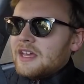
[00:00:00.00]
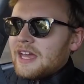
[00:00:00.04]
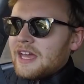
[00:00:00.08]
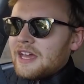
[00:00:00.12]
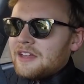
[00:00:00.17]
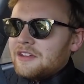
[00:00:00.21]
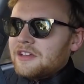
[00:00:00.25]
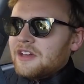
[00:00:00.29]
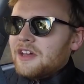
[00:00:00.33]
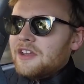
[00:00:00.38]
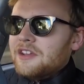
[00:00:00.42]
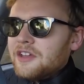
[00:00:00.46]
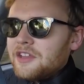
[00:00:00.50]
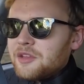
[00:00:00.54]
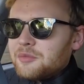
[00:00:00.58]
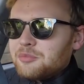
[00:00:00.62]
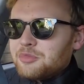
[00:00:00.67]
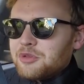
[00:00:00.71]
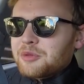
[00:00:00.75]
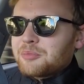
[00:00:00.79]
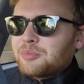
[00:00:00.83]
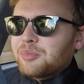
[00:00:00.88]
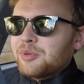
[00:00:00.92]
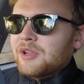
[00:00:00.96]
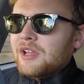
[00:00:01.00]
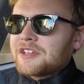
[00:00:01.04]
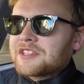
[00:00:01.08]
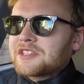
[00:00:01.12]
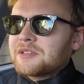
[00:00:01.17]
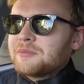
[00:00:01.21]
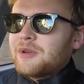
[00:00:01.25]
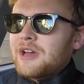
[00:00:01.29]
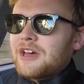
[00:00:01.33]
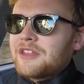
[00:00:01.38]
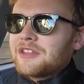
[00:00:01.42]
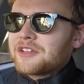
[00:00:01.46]
And another big
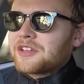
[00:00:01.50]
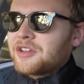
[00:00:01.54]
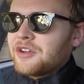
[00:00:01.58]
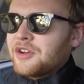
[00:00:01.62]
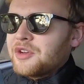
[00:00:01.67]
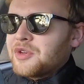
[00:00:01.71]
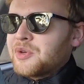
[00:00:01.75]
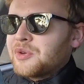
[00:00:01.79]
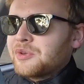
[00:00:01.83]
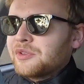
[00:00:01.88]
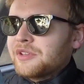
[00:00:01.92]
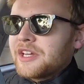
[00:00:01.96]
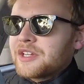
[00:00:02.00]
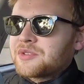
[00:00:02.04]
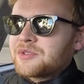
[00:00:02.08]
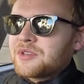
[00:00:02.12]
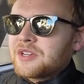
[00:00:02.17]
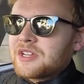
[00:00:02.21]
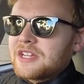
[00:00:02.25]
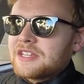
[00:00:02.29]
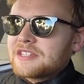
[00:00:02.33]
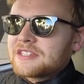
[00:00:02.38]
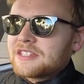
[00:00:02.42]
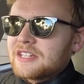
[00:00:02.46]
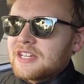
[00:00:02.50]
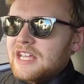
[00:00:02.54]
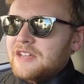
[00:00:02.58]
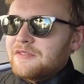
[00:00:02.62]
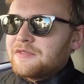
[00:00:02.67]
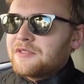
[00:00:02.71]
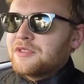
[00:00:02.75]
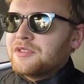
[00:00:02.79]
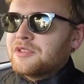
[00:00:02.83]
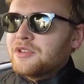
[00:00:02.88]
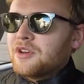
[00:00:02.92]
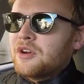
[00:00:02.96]
plus about the Kona Electric is that
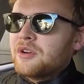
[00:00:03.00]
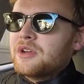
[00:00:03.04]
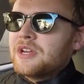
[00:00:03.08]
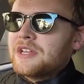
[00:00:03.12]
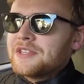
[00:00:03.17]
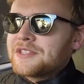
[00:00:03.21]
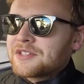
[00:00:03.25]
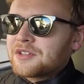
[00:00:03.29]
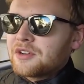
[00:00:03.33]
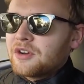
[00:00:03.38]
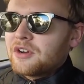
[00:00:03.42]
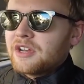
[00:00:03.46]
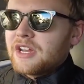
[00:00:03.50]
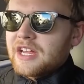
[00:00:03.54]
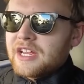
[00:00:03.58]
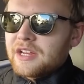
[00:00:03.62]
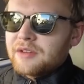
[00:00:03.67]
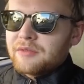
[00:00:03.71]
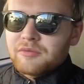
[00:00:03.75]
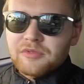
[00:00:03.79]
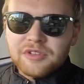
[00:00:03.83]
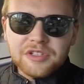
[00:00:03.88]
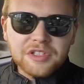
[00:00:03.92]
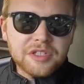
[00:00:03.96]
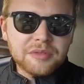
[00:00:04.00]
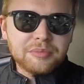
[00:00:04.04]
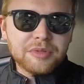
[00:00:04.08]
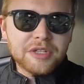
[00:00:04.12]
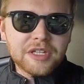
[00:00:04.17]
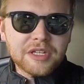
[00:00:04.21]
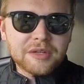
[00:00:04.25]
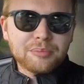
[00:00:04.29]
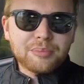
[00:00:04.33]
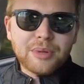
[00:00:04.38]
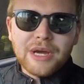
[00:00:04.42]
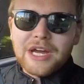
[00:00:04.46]
even though it's got a really
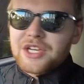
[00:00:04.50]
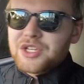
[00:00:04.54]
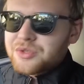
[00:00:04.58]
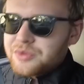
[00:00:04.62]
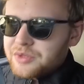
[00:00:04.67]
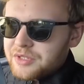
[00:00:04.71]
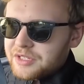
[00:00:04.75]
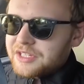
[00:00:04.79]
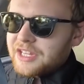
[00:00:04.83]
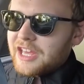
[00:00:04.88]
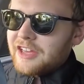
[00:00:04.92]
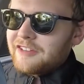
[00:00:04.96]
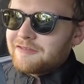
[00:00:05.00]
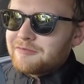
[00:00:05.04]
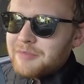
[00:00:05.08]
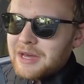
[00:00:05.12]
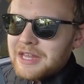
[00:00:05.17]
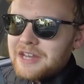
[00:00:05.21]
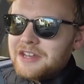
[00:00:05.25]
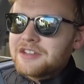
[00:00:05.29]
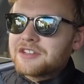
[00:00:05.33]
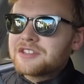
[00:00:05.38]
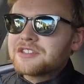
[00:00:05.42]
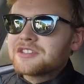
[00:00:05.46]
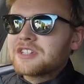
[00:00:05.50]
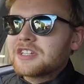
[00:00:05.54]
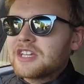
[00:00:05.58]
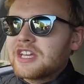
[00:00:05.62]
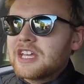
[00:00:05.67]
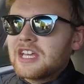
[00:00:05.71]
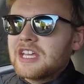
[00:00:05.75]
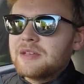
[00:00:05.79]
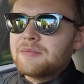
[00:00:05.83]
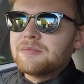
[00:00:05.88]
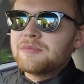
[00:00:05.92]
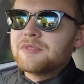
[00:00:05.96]
big battery, they've managed to
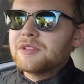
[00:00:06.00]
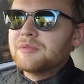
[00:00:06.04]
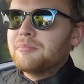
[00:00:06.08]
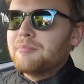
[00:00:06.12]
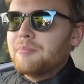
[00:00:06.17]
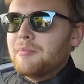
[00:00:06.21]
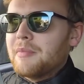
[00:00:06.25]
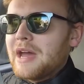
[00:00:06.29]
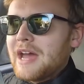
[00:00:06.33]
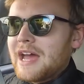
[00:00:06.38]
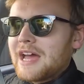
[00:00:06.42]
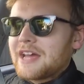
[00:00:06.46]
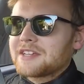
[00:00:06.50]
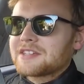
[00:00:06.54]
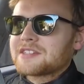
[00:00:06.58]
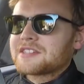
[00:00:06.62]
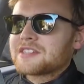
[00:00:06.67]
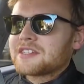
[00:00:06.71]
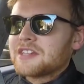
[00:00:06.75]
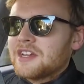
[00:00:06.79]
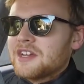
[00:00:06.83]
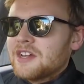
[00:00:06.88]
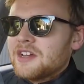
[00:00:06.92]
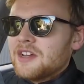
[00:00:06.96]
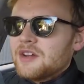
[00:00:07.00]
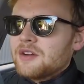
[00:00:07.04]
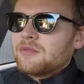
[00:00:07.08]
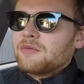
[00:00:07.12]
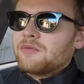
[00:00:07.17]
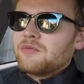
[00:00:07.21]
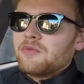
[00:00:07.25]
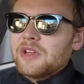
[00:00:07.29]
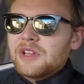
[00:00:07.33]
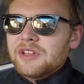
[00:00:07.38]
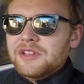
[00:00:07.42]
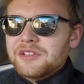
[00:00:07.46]
keep the mass
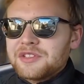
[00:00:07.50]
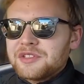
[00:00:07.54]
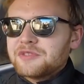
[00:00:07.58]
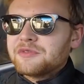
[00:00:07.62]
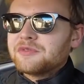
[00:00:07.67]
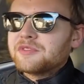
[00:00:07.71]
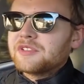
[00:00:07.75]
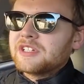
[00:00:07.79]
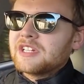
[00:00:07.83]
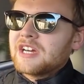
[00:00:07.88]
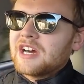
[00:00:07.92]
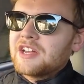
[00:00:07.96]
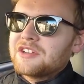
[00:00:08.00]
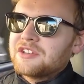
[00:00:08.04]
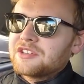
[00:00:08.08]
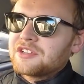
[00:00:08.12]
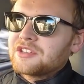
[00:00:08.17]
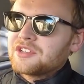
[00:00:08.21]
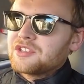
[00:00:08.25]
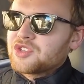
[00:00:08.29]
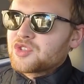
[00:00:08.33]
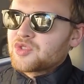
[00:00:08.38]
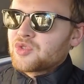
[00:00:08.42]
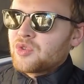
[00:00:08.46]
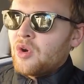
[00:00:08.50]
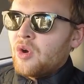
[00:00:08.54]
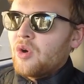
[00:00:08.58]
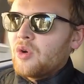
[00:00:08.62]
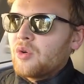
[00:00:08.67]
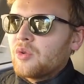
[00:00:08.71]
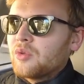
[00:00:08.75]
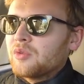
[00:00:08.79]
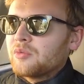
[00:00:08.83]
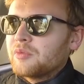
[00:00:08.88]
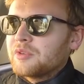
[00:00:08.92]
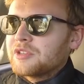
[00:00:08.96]
relatively under
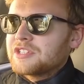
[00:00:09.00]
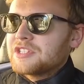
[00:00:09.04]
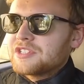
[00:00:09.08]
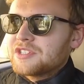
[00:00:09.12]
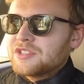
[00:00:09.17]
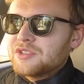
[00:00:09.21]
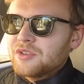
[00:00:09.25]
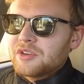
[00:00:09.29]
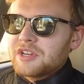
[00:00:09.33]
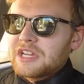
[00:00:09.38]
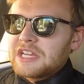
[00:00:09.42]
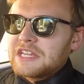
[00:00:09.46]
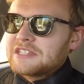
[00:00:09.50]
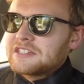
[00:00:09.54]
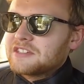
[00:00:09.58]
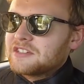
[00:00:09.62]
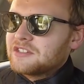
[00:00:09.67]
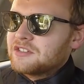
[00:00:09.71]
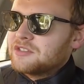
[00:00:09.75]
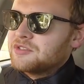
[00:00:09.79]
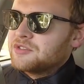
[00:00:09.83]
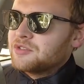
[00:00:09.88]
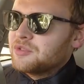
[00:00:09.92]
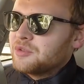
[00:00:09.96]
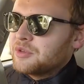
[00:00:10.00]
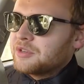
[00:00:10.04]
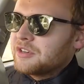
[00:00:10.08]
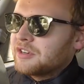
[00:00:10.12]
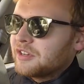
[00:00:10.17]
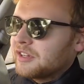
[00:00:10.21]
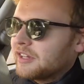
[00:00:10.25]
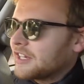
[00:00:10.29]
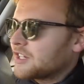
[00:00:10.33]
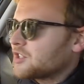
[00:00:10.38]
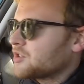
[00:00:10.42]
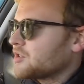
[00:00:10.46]
control, which is not easy to do in
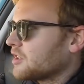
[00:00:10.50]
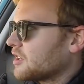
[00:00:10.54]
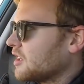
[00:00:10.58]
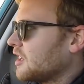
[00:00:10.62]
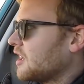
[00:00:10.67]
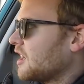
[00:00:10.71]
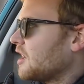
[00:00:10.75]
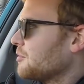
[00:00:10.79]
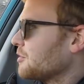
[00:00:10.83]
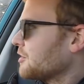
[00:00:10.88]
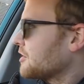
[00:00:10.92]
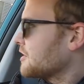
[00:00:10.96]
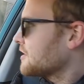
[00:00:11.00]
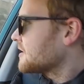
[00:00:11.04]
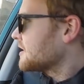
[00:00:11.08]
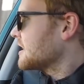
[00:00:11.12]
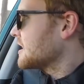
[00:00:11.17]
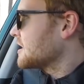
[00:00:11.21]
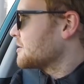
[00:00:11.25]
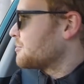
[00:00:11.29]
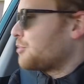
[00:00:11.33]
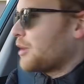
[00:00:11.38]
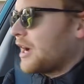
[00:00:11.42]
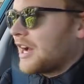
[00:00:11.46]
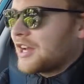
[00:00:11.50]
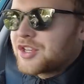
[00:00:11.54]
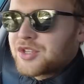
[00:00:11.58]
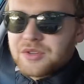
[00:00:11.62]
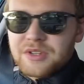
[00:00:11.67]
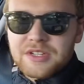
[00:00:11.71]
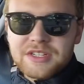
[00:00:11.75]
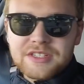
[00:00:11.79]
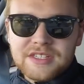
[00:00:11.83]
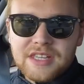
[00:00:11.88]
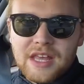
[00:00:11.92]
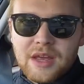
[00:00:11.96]
an electric car because these
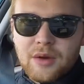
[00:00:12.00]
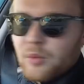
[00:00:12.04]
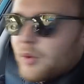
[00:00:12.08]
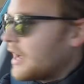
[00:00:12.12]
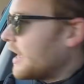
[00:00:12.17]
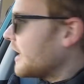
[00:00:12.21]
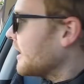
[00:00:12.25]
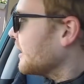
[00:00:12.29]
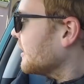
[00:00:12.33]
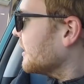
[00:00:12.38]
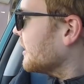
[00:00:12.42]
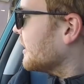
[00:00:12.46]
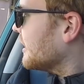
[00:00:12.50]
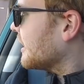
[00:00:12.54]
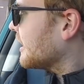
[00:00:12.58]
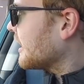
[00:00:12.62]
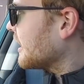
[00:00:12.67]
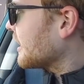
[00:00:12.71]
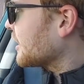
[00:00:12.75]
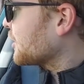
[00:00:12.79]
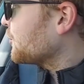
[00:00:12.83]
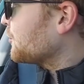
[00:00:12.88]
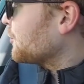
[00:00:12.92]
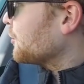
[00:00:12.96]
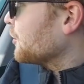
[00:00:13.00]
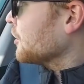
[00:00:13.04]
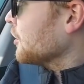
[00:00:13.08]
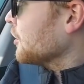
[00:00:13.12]
batteries, they weigh a heck of a